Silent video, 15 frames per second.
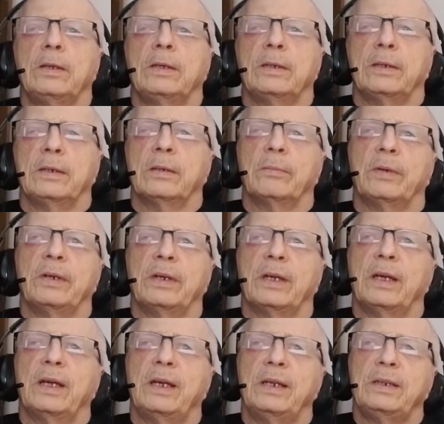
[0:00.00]
Number
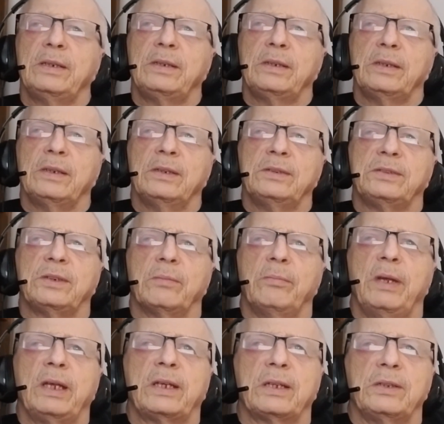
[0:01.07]
9 is to
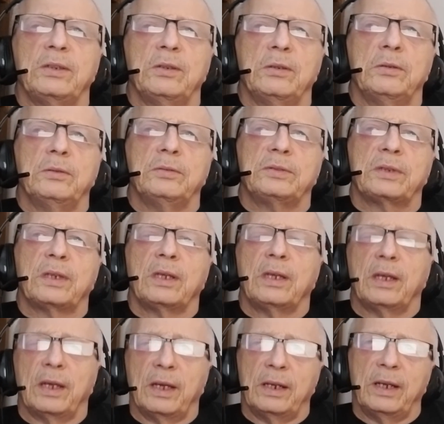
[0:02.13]
make and use
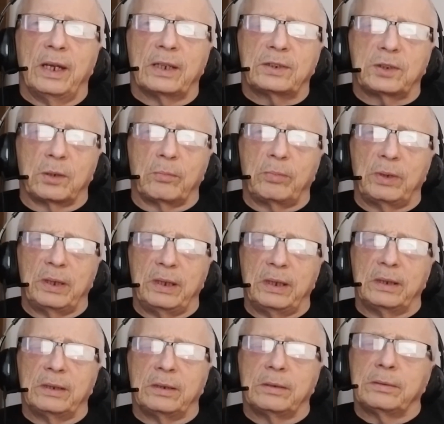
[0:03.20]
an action
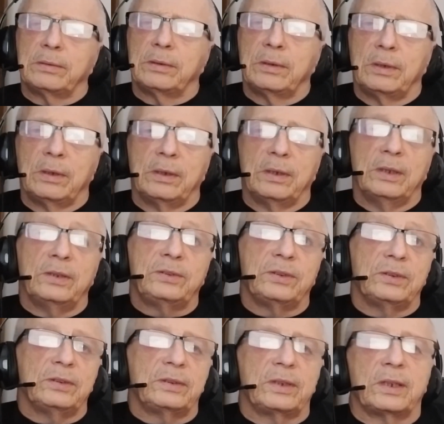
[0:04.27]
plan. This
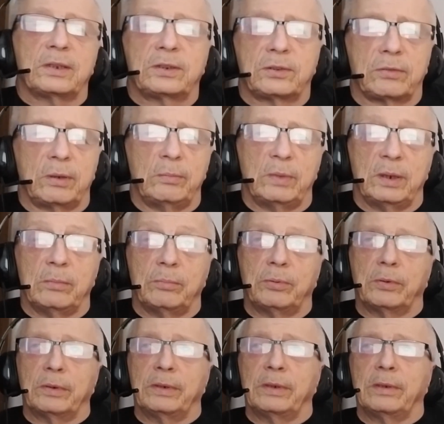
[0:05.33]
is extremely
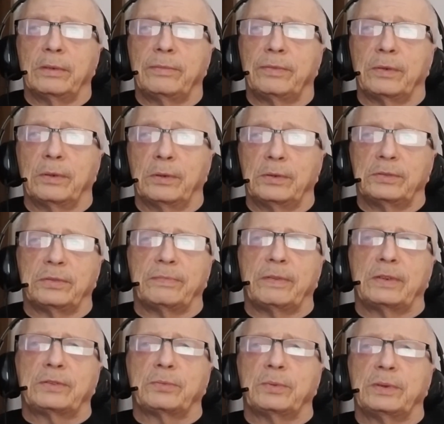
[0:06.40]
important for those of
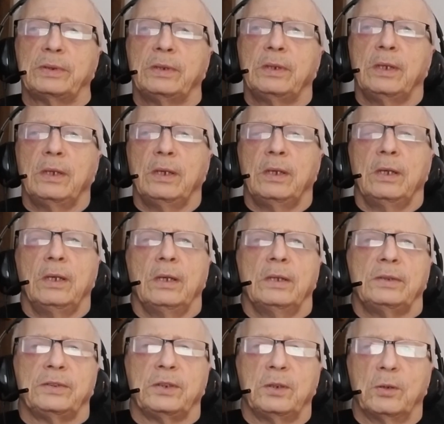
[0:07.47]
us with
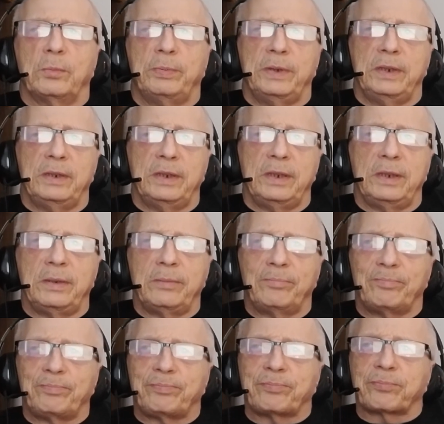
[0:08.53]
COPD.
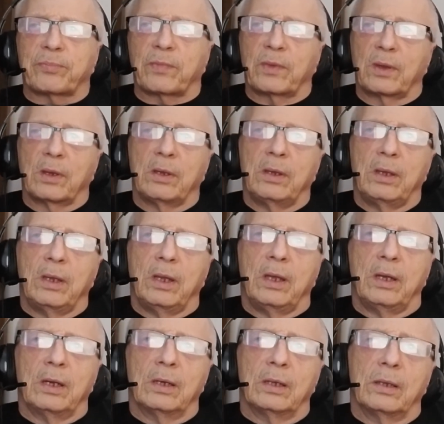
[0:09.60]

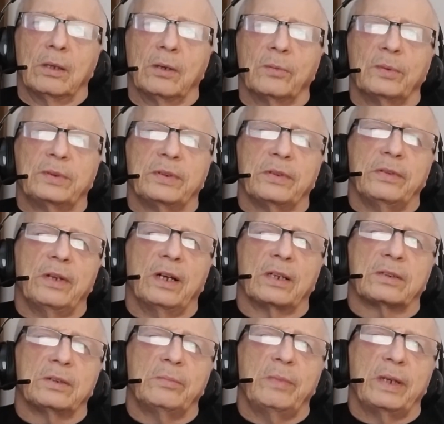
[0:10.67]
Along with your
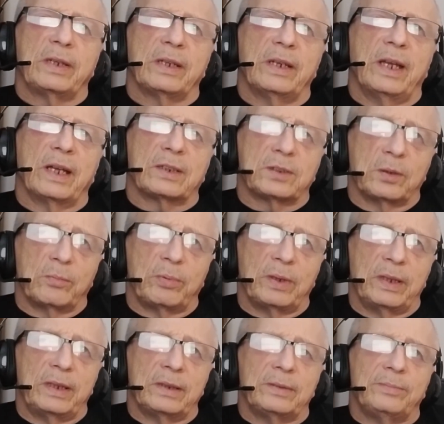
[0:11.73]
doctor, make an action
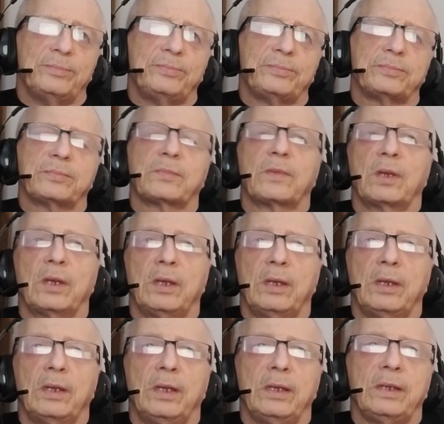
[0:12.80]
plan.
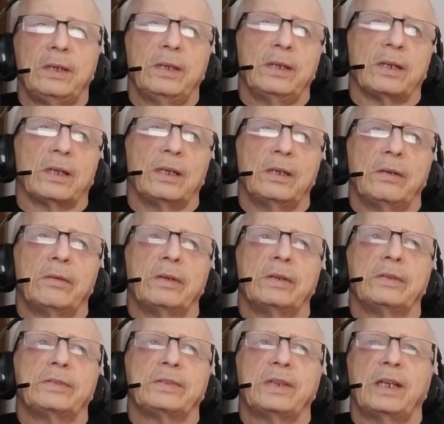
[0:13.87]
Get a clear
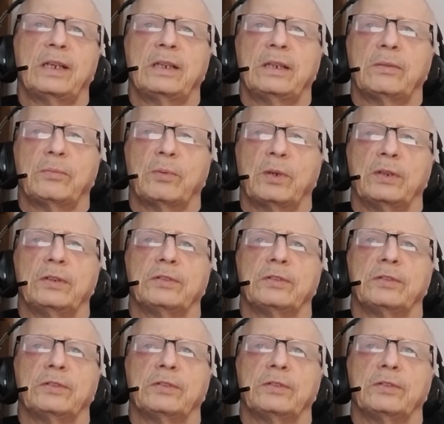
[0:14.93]
understanding of what